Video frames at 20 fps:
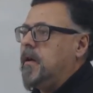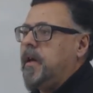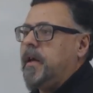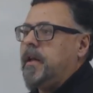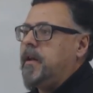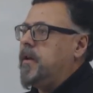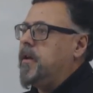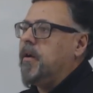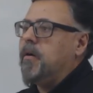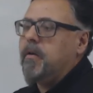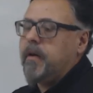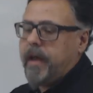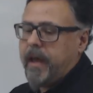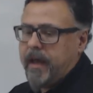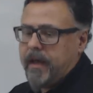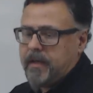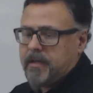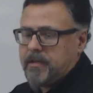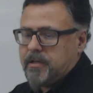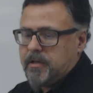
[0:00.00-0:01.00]
In no
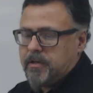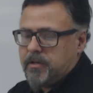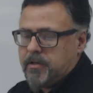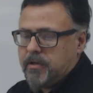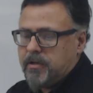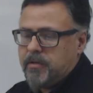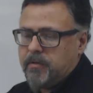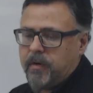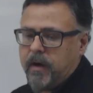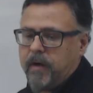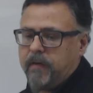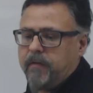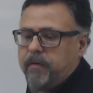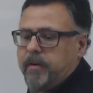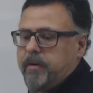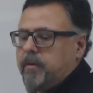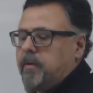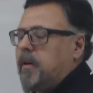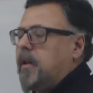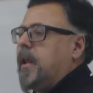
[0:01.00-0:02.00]
case should you ever
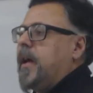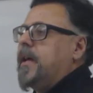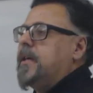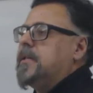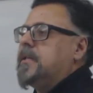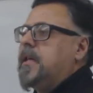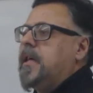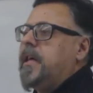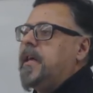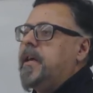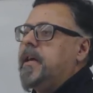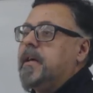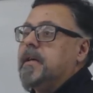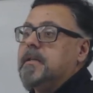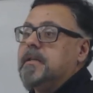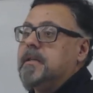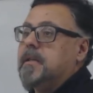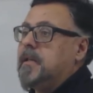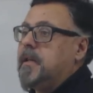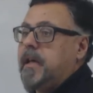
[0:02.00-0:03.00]
utilize E,
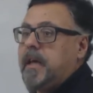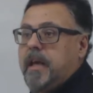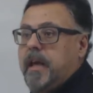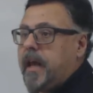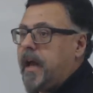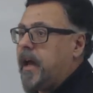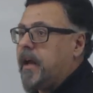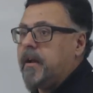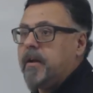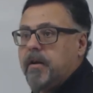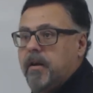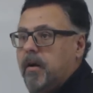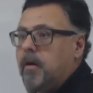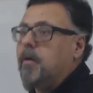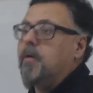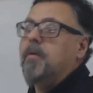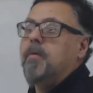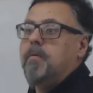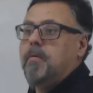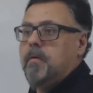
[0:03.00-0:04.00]
because E had
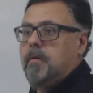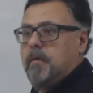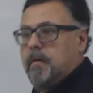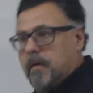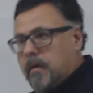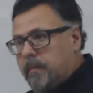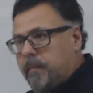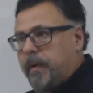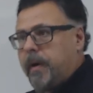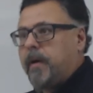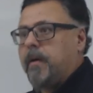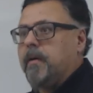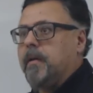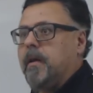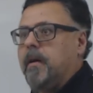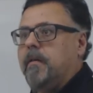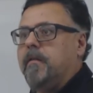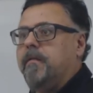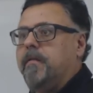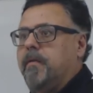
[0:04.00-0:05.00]
no
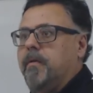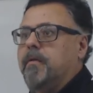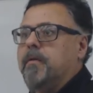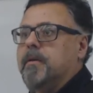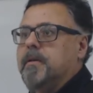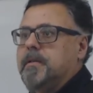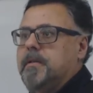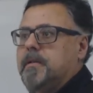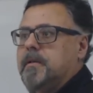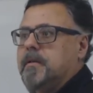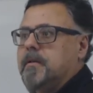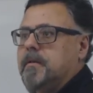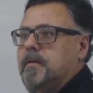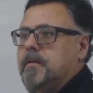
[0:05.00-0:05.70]
parallel floors.